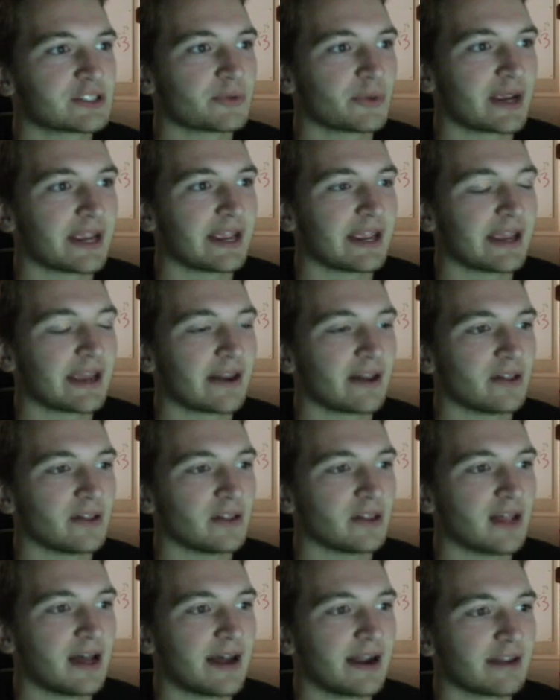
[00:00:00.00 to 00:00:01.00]
swinging at a
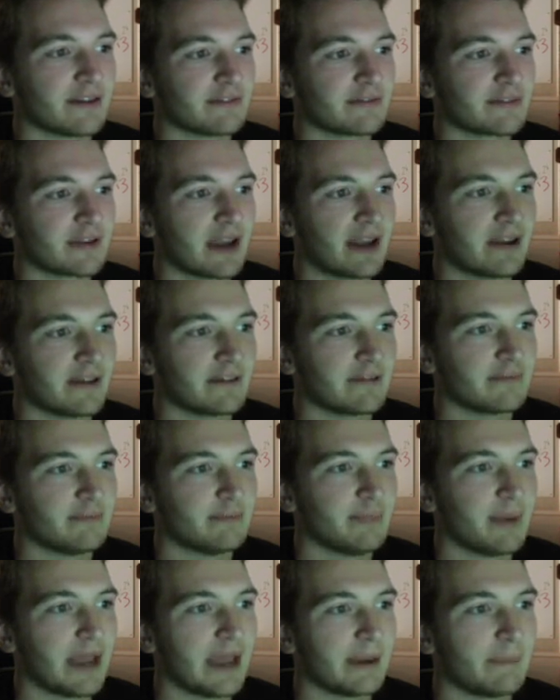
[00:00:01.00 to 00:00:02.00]
lot of kind of
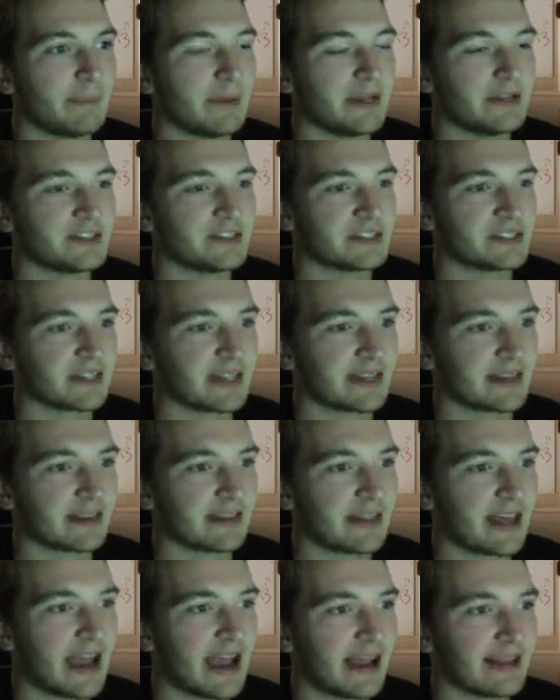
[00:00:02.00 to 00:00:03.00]
bad pitches like
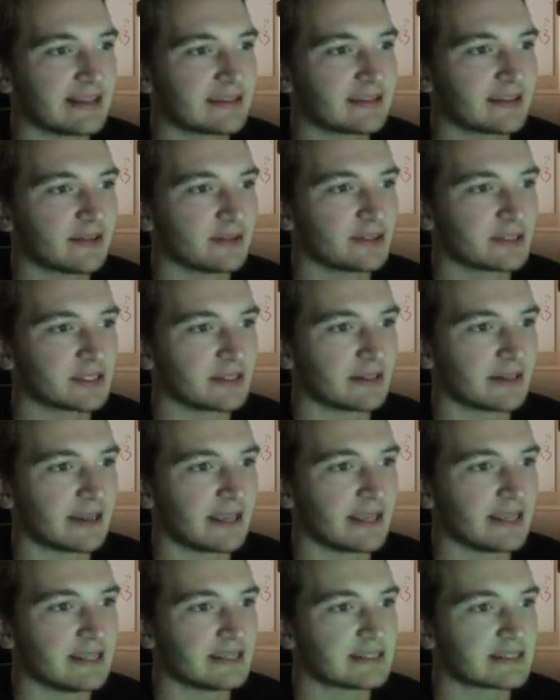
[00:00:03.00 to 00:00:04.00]
that. That was an
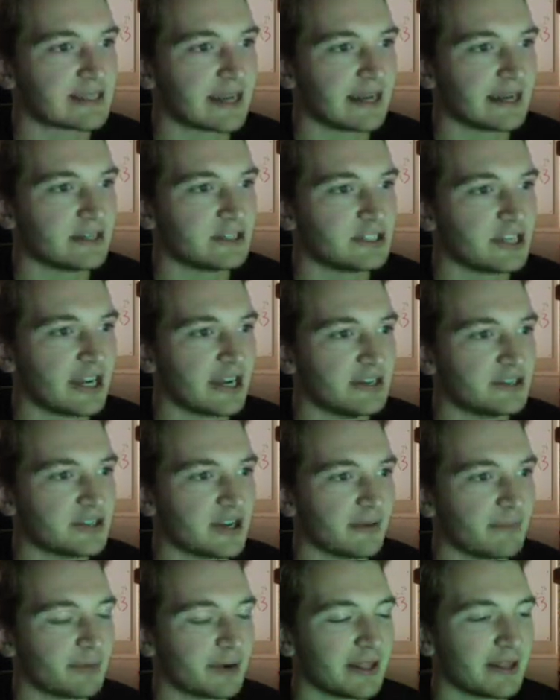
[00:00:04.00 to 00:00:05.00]
inside
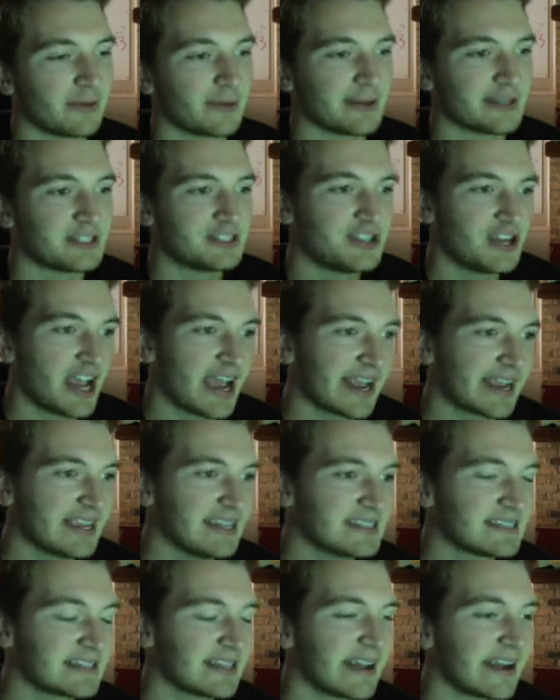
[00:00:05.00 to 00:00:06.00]
changeup. But anyways,
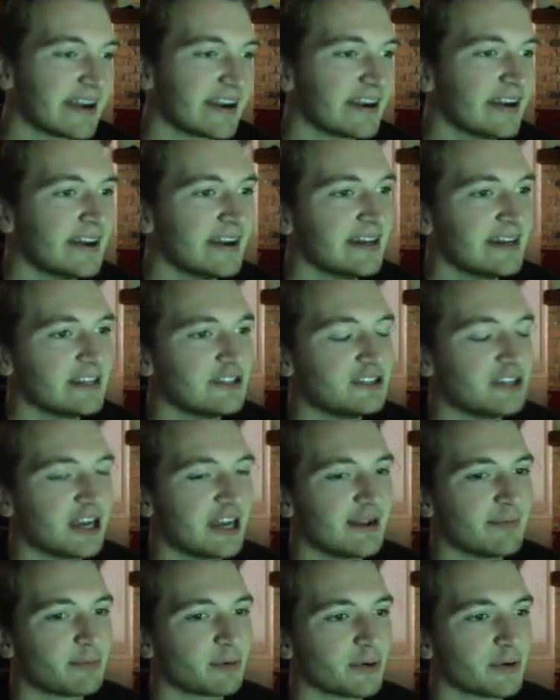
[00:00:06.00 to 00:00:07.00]
Jackie's there,
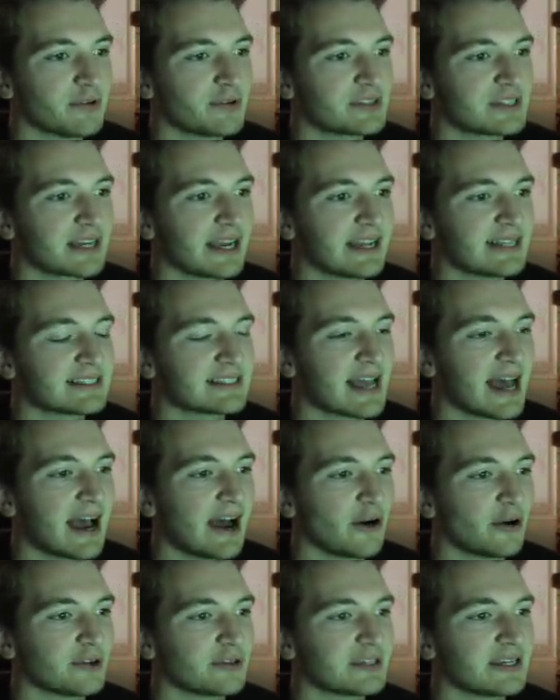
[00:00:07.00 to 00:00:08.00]
Jay Bruce gets
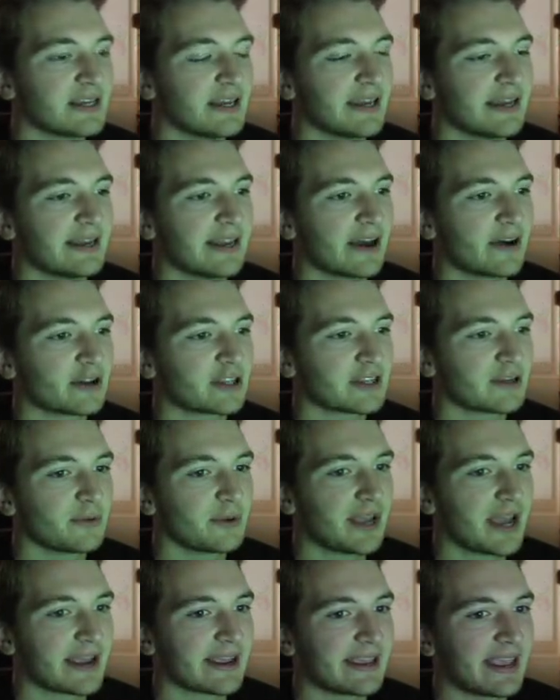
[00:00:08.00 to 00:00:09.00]
out, and now I think
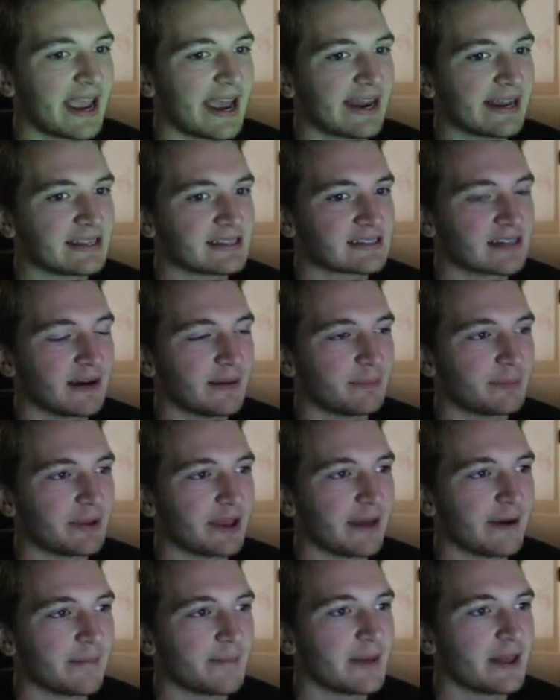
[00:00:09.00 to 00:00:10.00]
we got Gattis up,
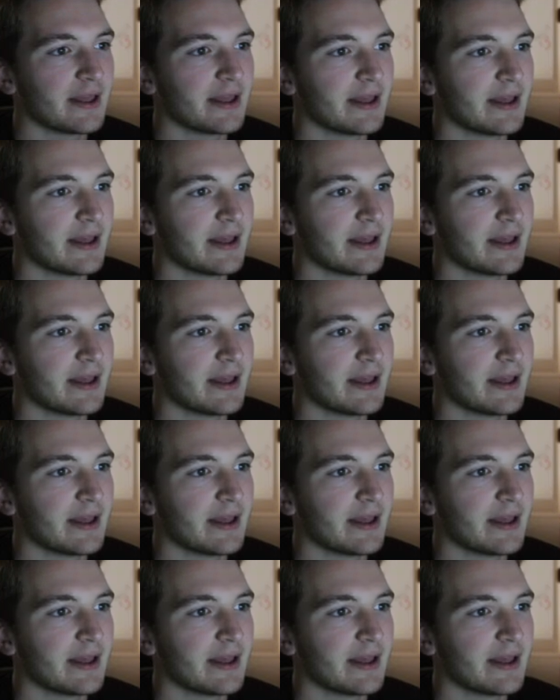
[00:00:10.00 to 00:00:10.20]
yep.